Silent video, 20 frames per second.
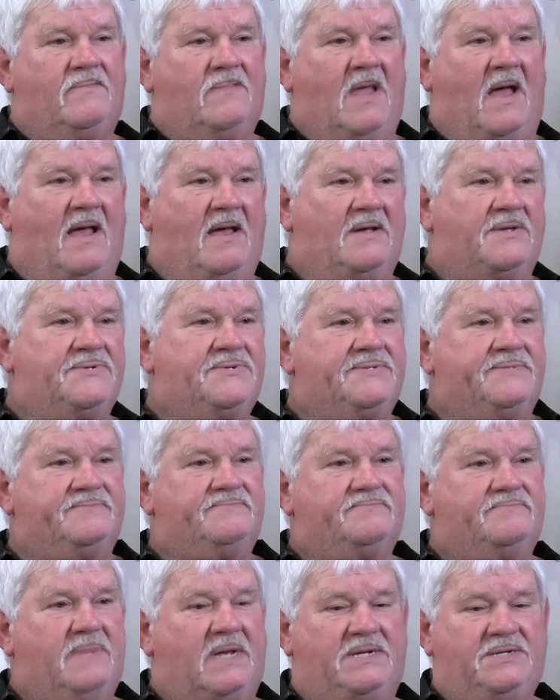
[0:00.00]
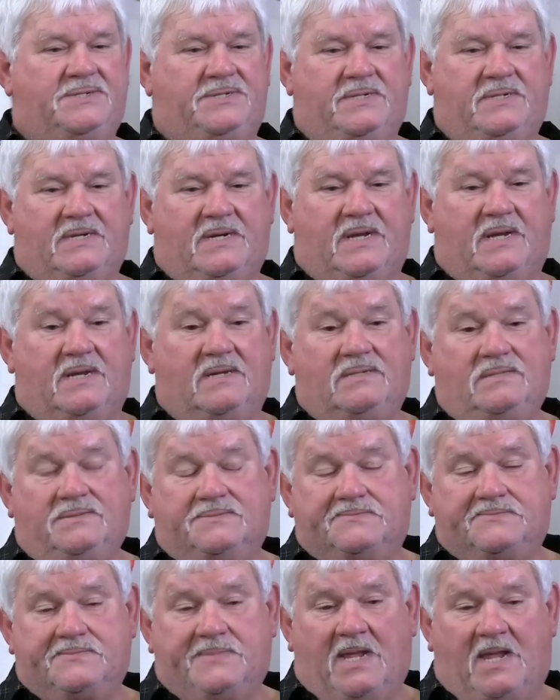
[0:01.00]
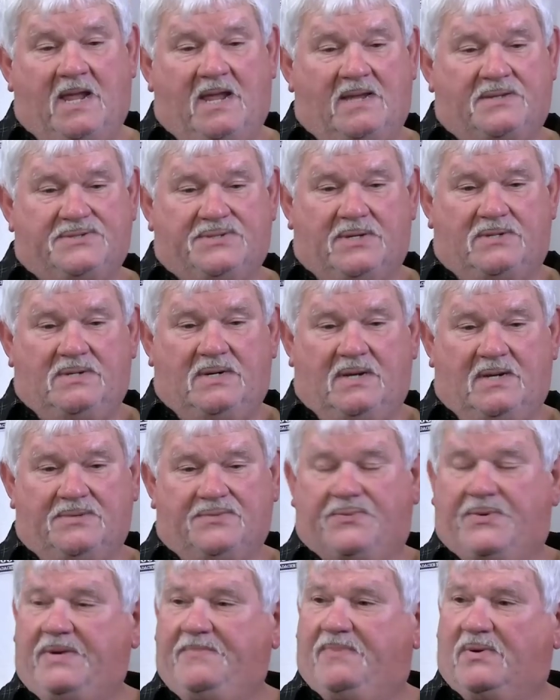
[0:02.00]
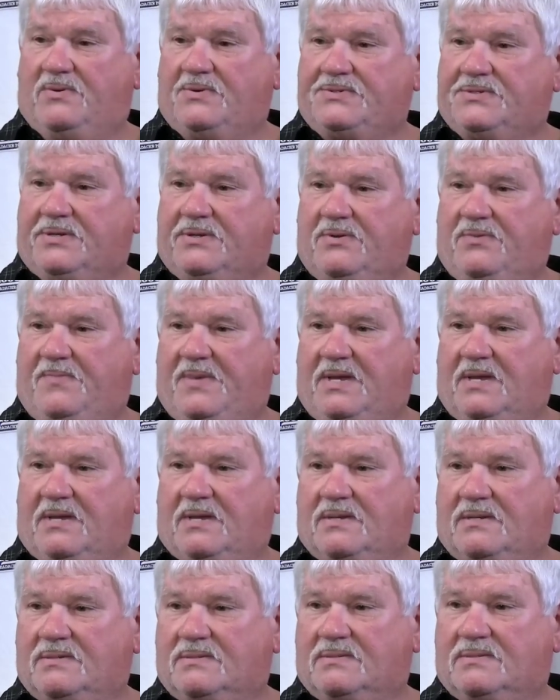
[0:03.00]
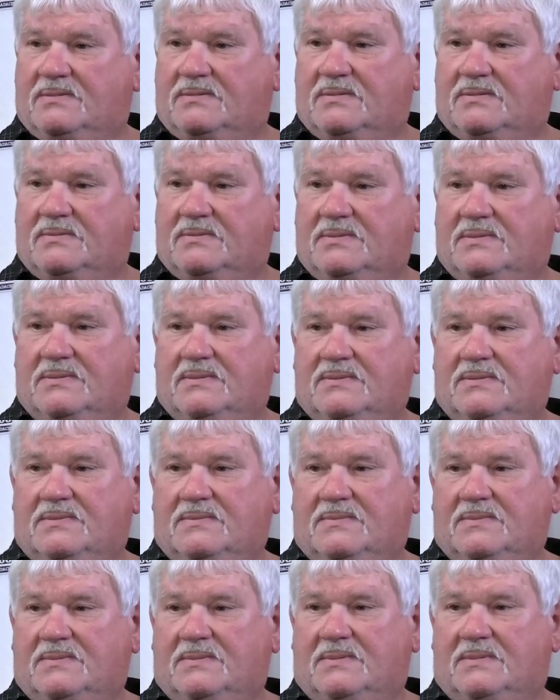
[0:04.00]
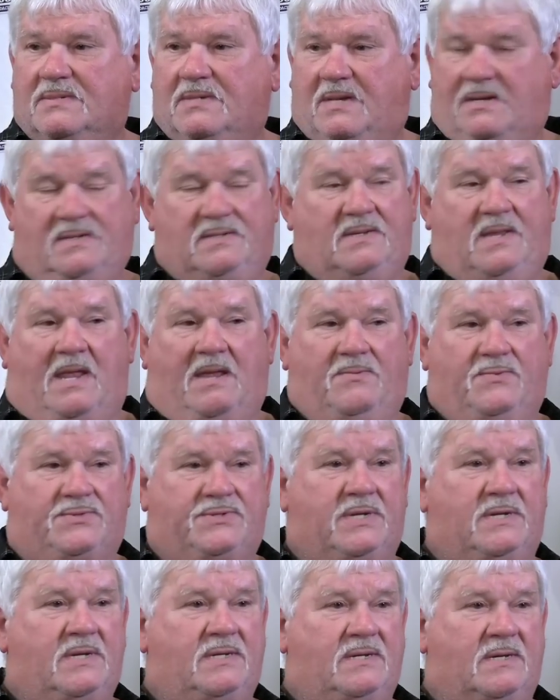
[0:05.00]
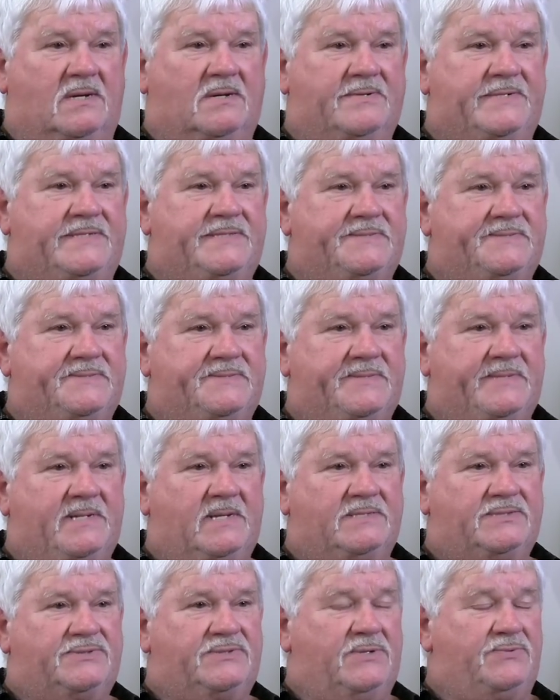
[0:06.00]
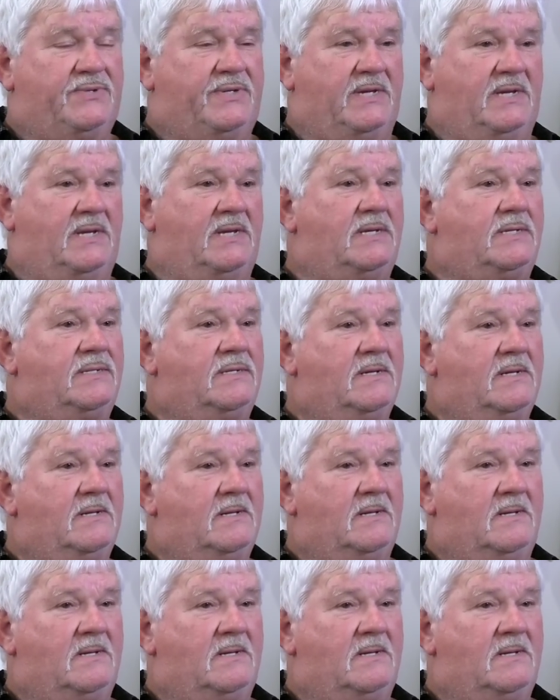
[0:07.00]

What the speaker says: house. Measured it again, showed like 3 points too big. And that was the end of it. So then